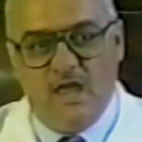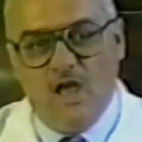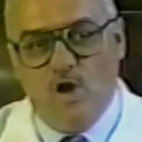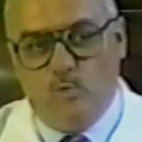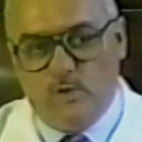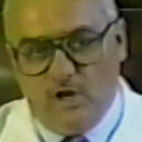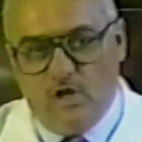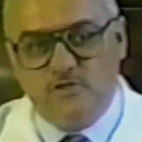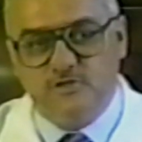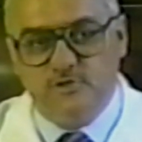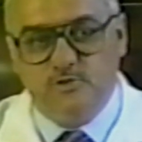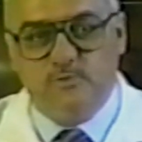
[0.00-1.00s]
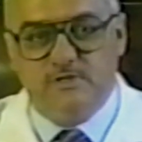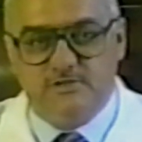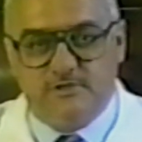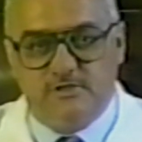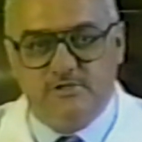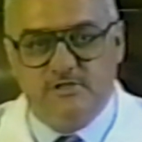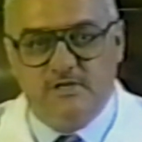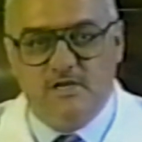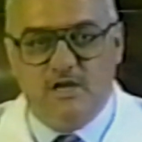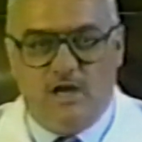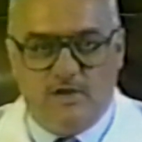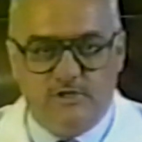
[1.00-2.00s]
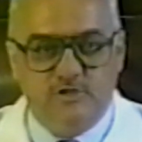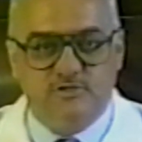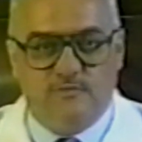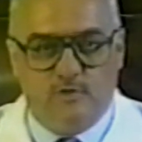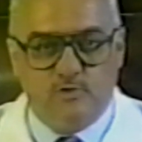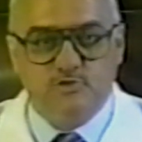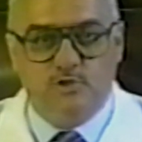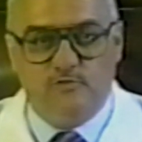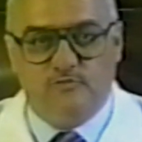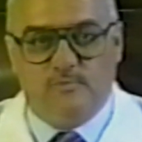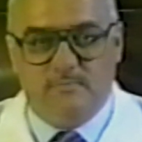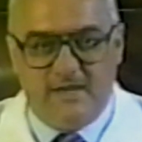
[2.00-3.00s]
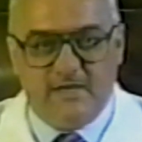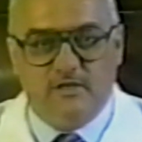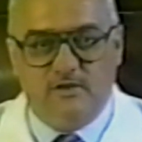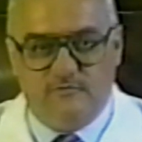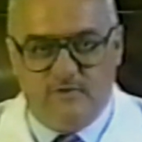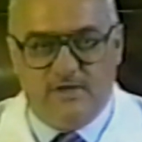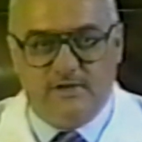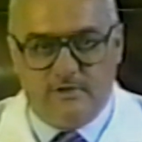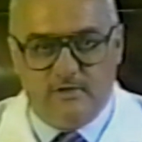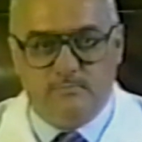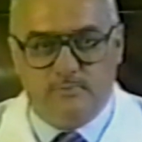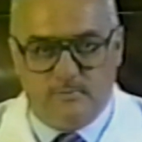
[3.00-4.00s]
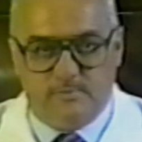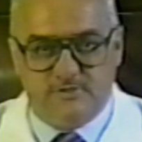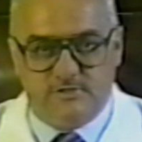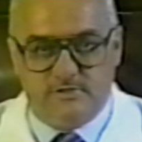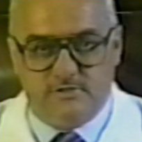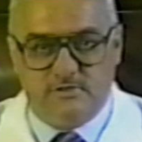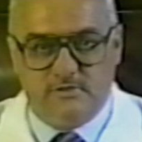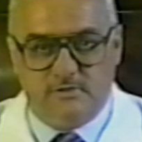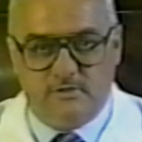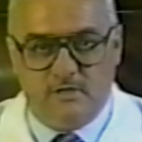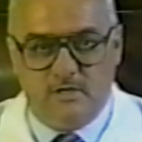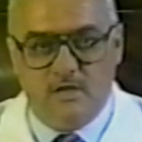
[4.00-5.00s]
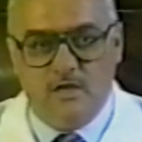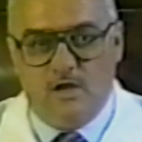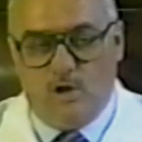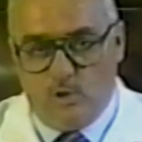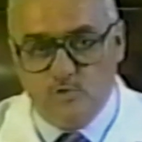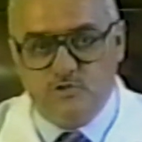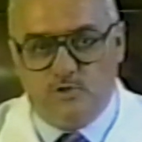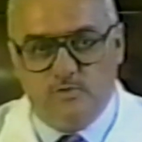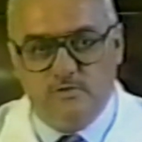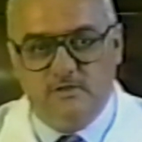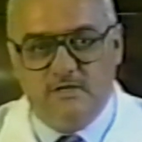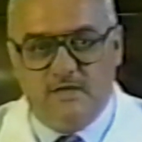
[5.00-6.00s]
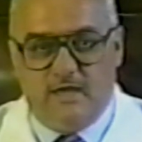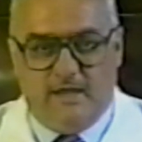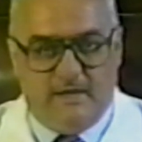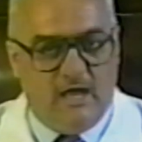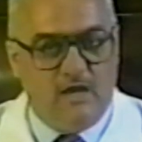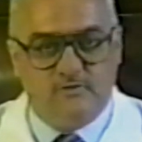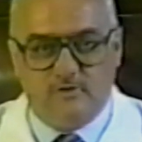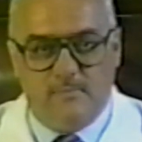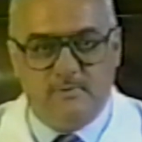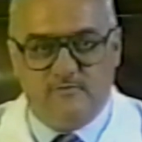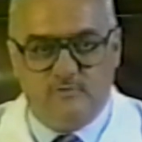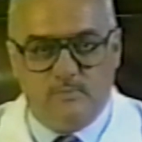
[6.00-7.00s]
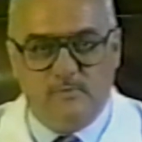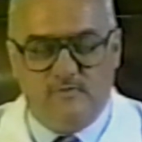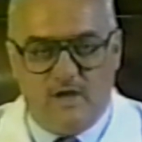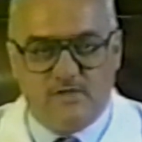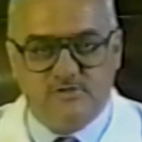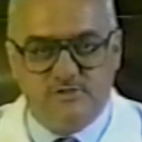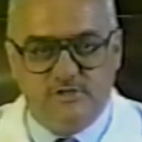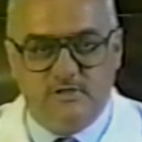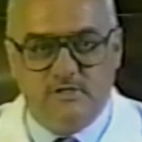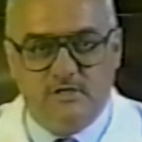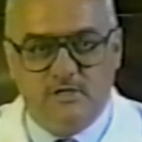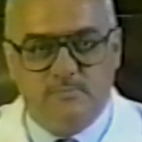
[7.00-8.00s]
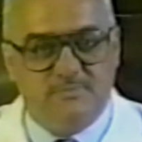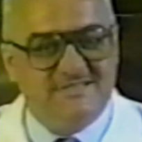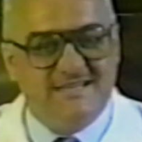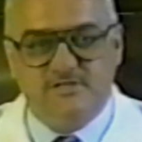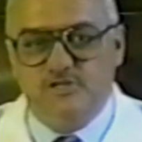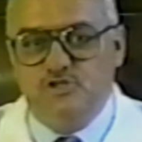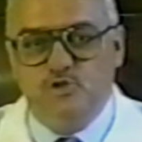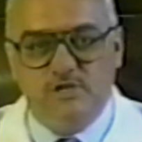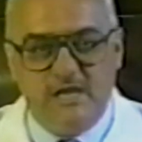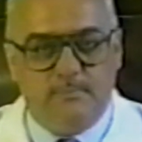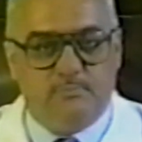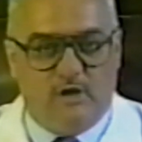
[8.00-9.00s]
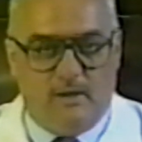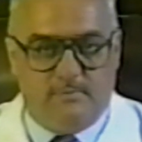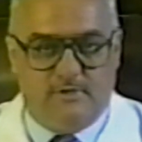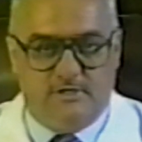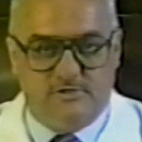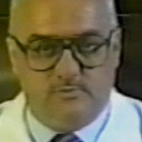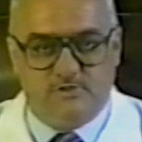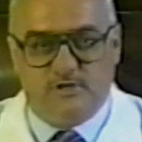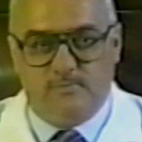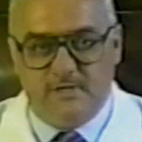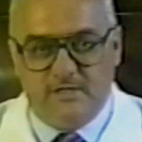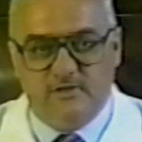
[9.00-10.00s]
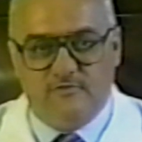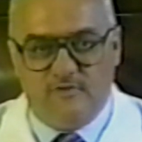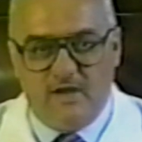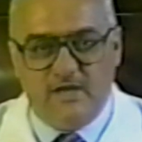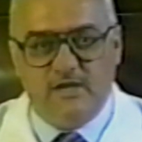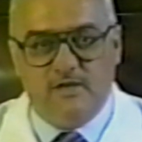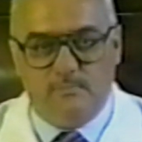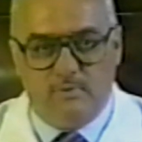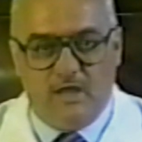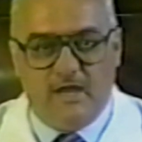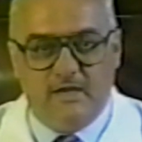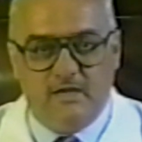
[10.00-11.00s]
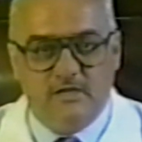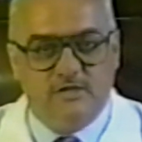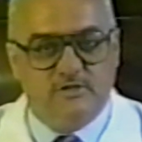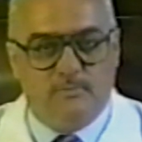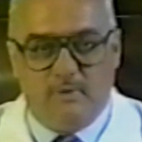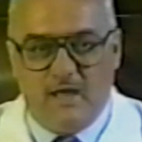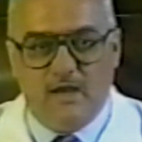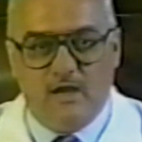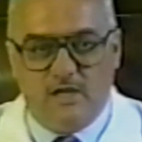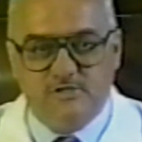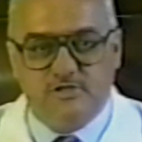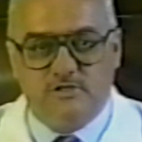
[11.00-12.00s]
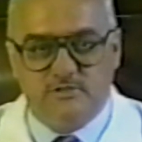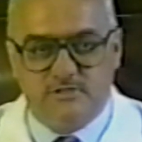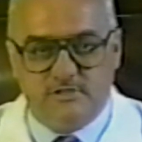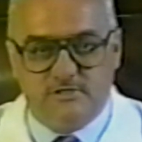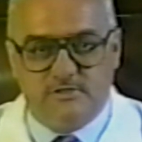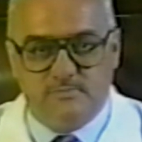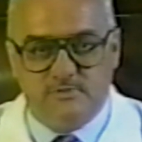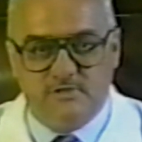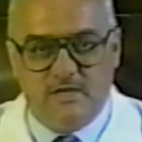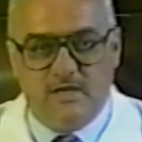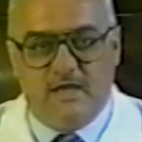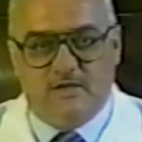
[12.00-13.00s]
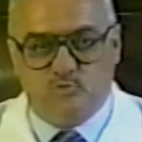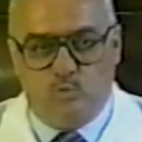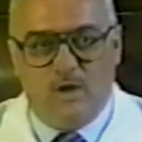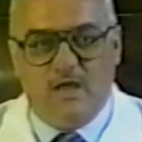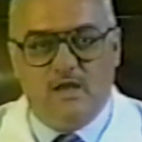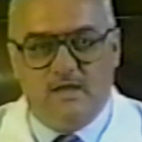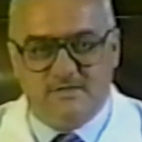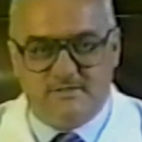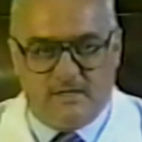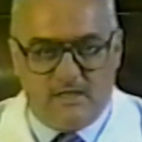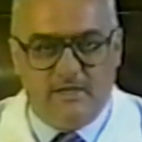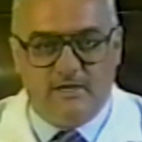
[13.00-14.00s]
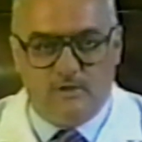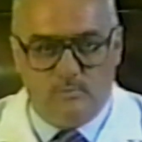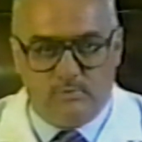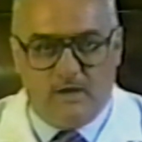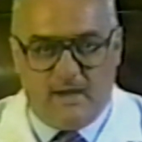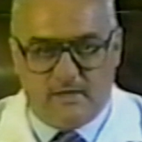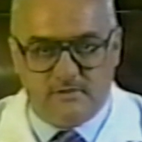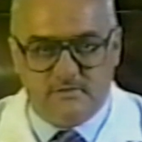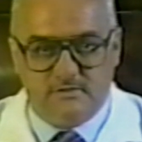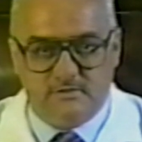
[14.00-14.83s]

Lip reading: We also do research on the use of ozone for medical and veterinarian purposes. Ozone, an allotropic form of oxygen, possesses unique properties which are being defined and applied to biological systems as well as to clinical practice.